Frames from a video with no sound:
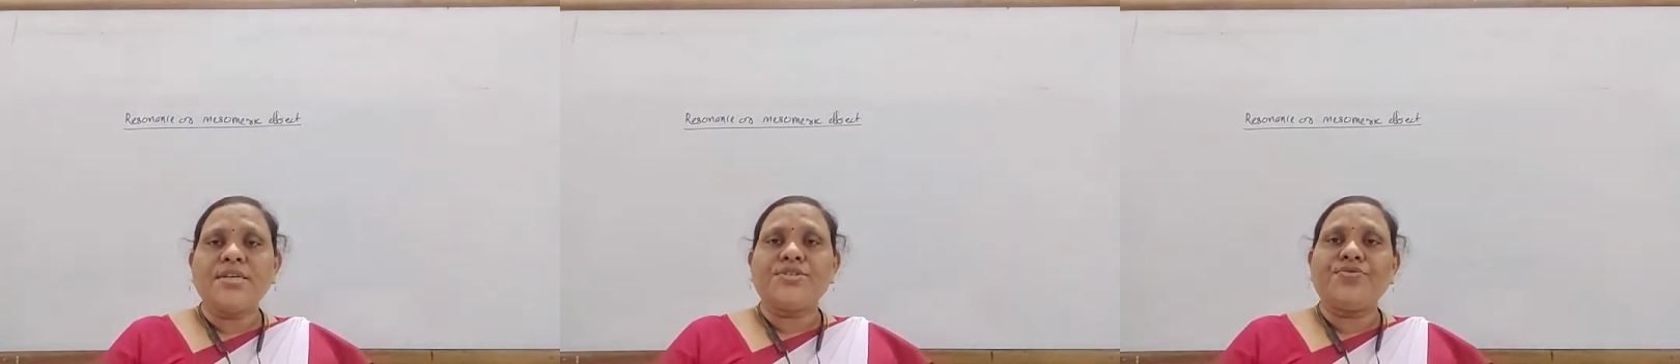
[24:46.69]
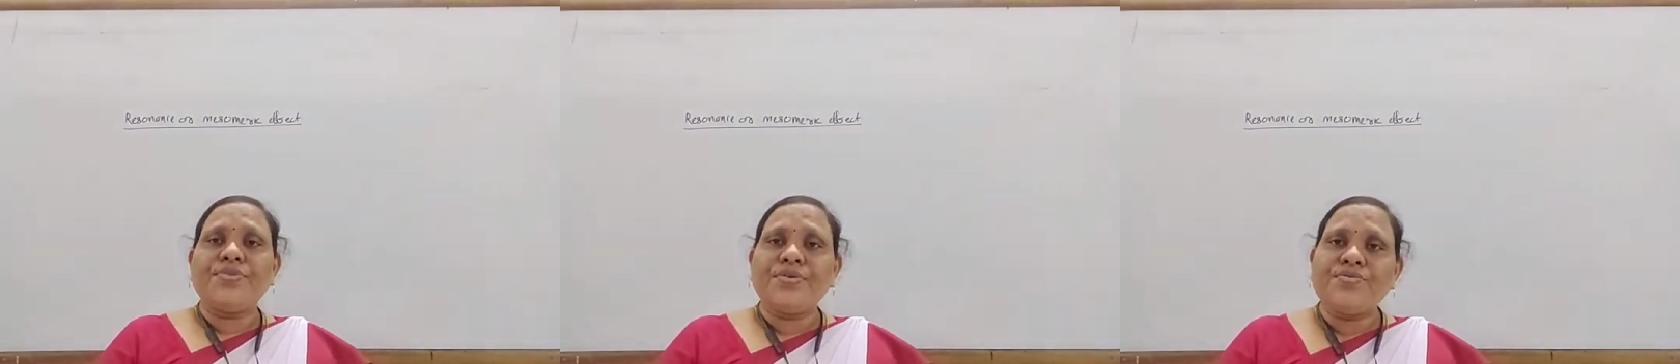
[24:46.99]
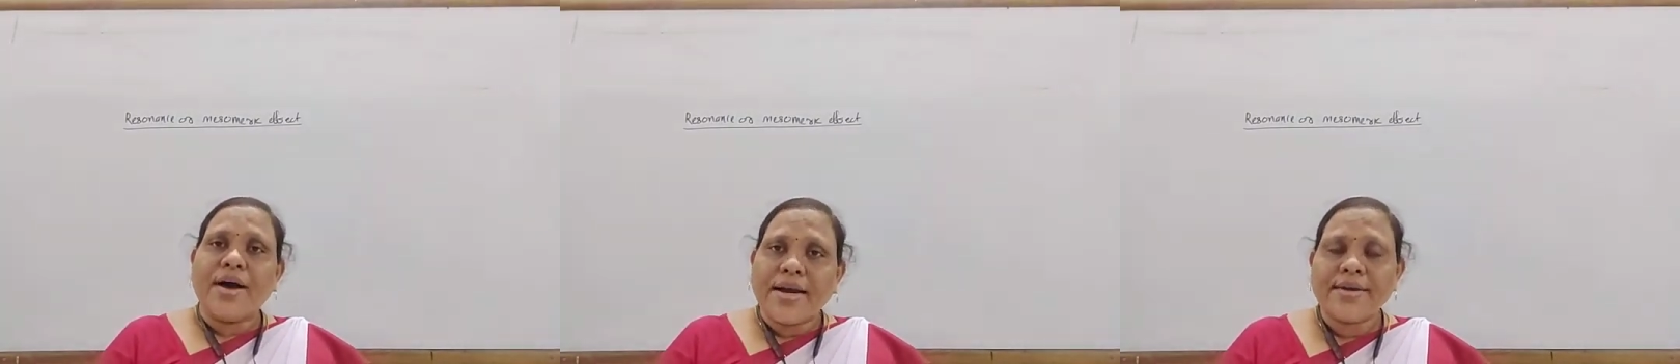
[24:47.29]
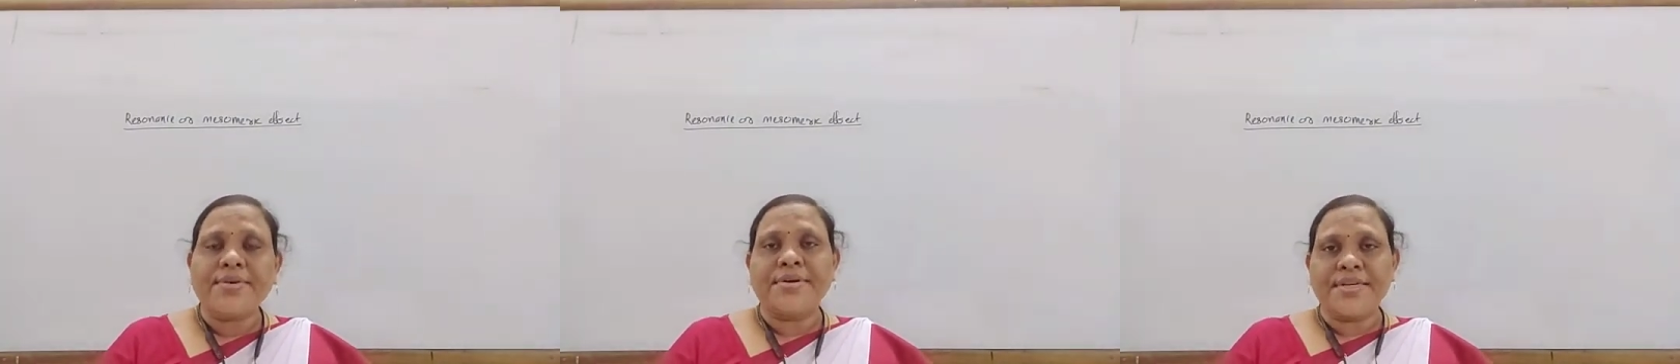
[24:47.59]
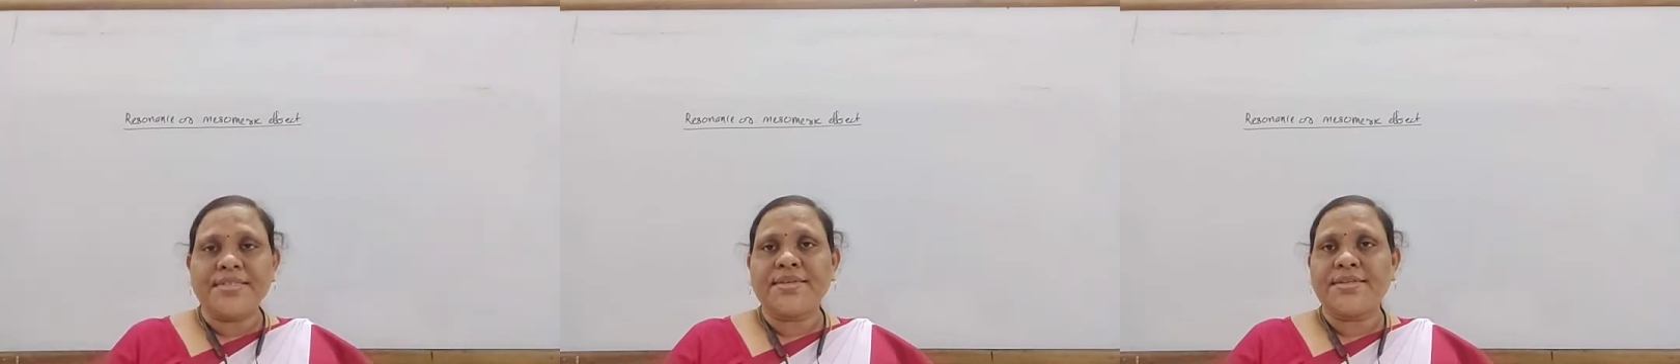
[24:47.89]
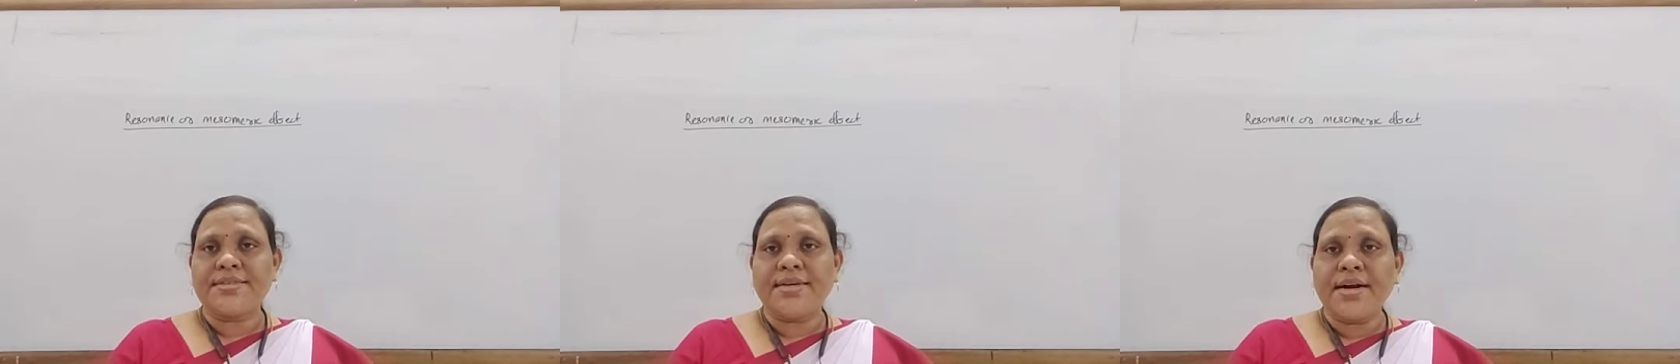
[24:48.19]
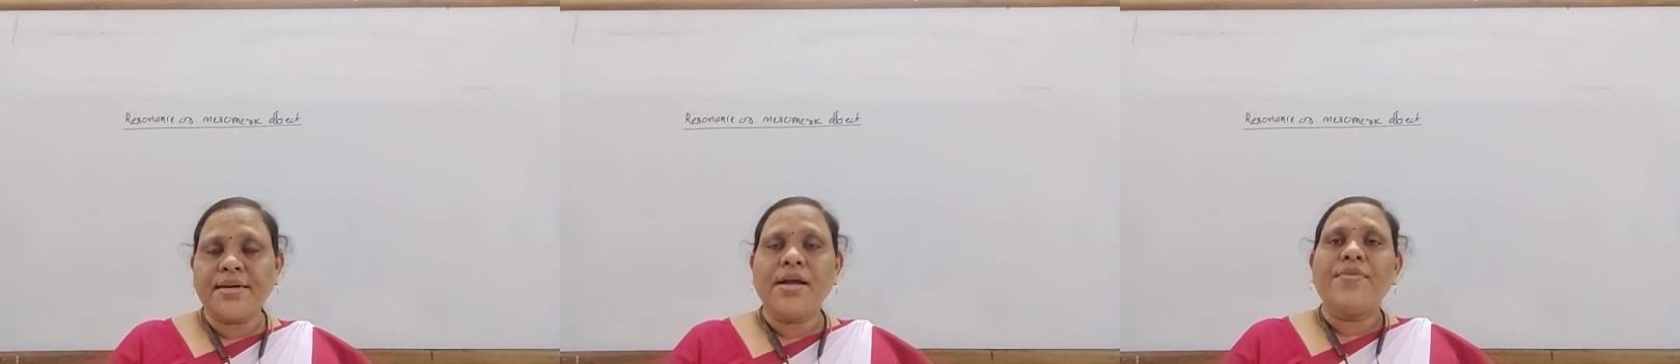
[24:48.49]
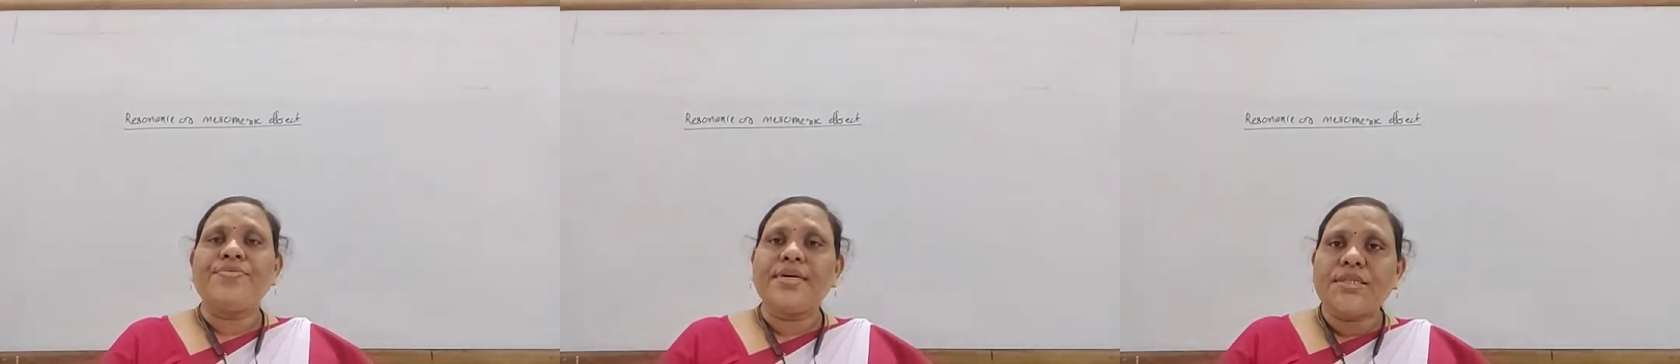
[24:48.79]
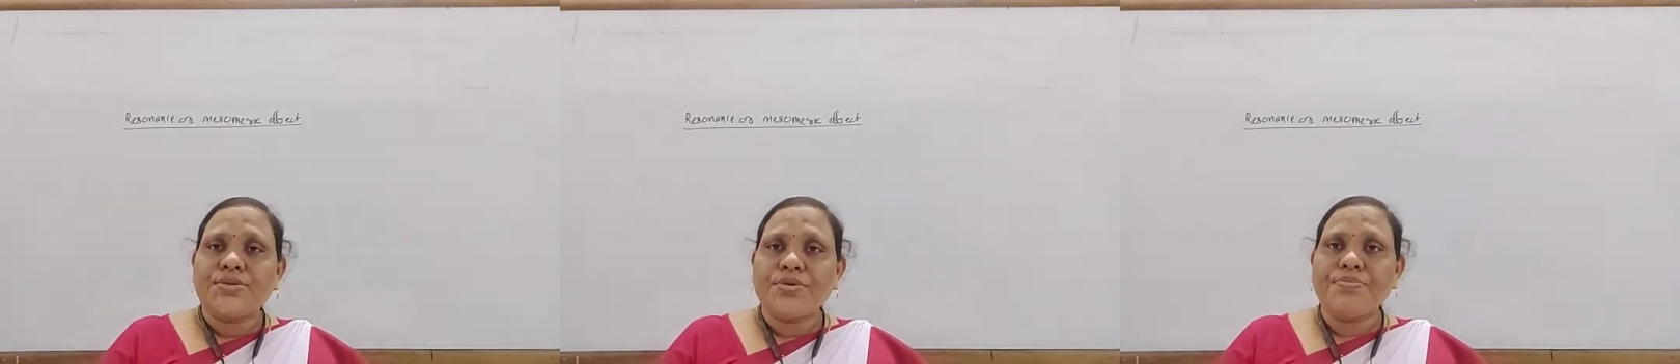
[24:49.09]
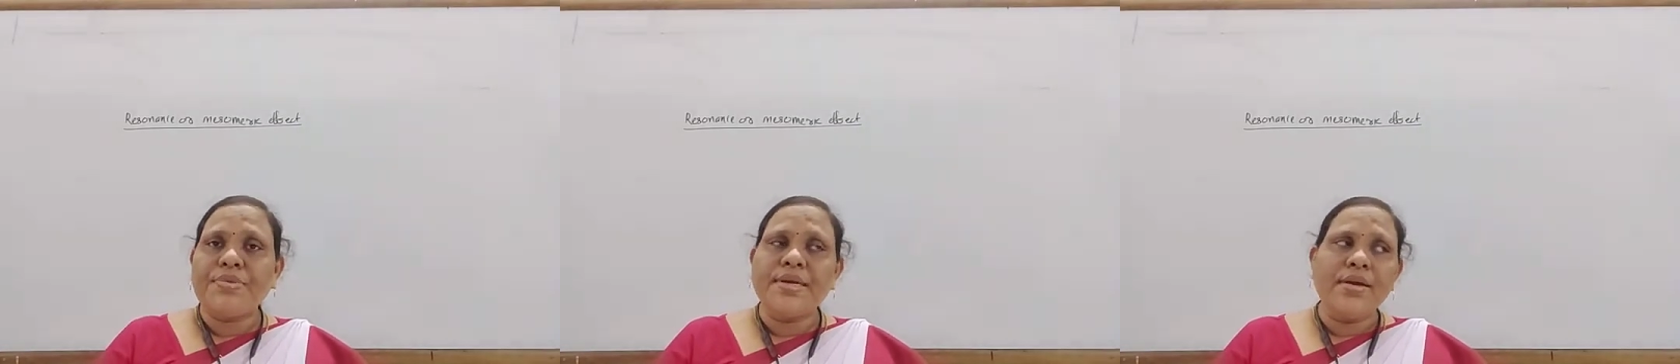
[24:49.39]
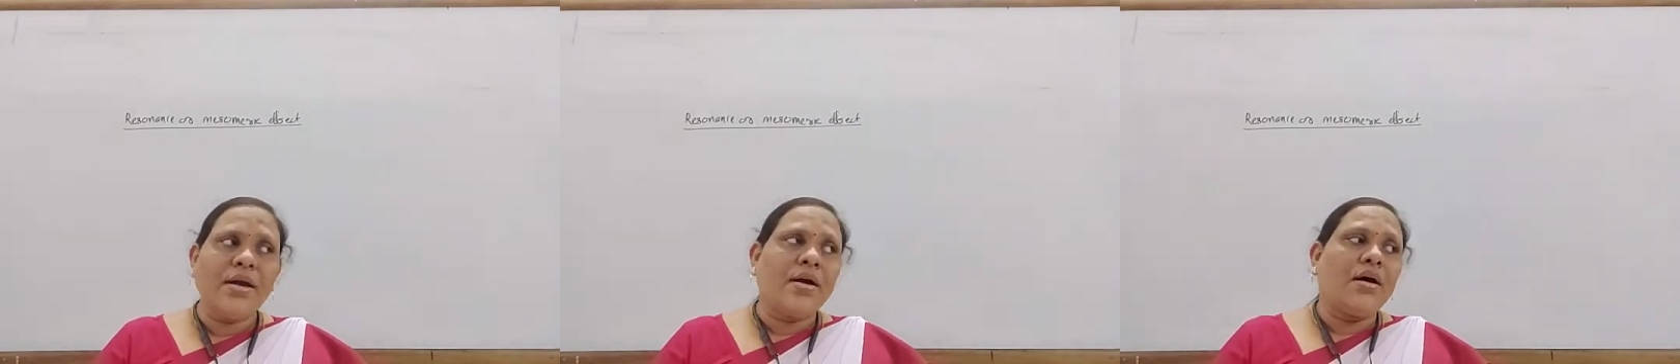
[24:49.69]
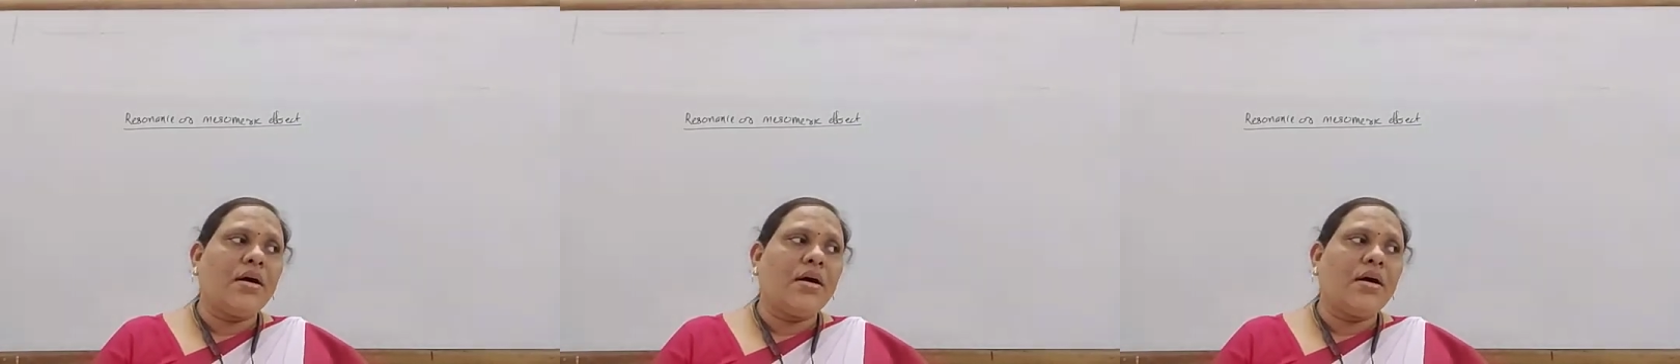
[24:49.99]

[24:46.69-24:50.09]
So for one condition is that there should be